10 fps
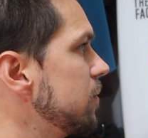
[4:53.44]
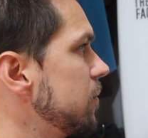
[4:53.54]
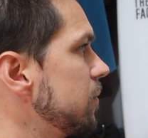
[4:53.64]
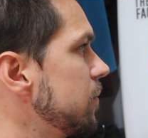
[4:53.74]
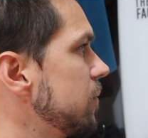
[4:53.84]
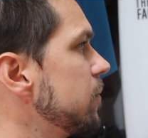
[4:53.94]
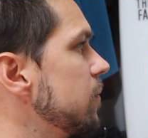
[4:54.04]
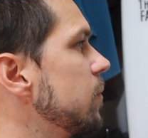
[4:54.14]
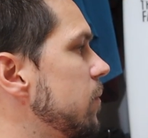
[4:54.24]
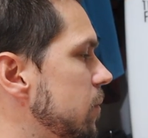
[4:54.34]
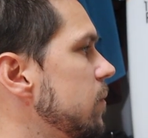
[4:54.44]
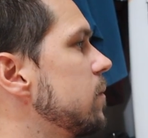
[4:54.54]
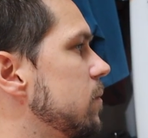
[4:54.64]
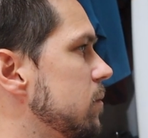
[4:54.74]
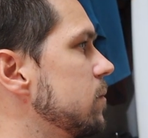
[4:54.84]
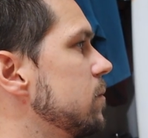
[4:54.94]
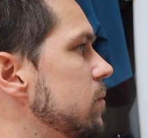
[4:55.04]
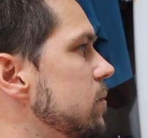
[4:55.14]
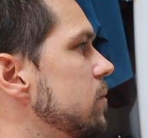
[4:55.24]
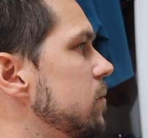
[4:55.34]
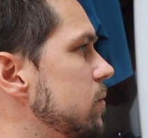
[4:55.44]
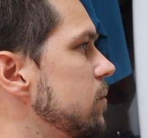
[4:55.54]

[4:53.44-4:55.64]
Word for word: and things like a little bit